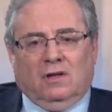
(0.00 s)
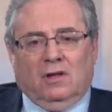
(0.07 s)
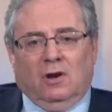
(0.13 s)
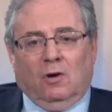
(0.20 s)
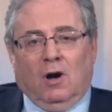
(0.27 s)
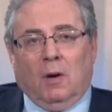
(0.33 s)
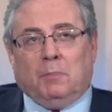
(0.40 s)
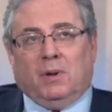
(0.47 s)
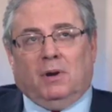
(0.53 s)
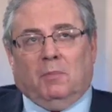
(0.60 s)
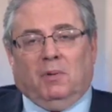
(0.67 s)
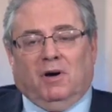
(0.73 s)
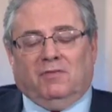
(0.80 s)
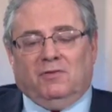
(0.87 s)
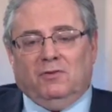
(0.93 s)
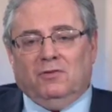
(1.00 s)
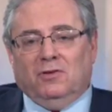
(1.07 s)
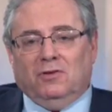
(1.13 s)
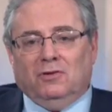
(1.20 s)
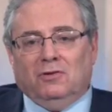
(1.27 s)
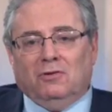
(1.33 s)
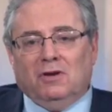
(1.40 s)
up and above you
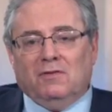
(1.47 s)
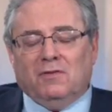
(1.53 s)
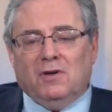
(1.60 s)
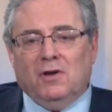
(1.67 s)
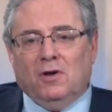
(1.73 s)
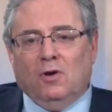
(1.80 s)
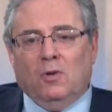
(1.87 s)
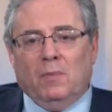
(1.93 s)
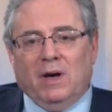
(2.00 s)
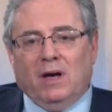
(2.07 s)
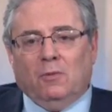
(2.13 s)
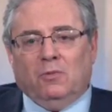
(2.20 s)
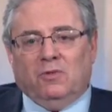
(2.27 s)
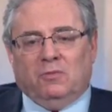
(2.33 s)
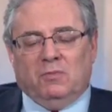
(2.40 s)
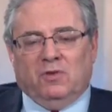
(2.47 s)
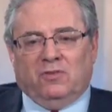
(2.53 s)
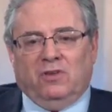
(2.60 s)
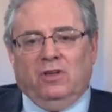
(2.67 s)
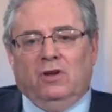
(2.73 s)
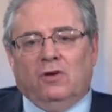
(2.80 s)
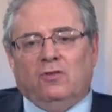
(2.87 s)
that you don't even know about with
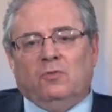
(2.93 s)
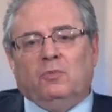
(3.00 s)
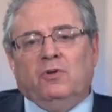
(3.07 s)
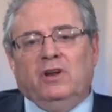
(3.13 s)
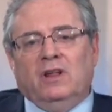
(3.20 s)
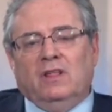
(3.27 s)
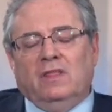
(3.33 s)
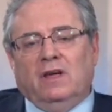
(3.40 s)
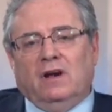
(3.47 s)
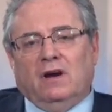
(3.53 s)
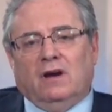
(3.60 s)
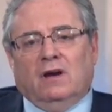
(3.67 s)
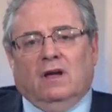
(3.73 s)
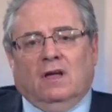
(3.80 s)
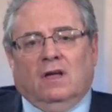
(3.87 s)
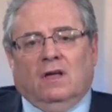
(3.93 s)
mosquitoes breeding there.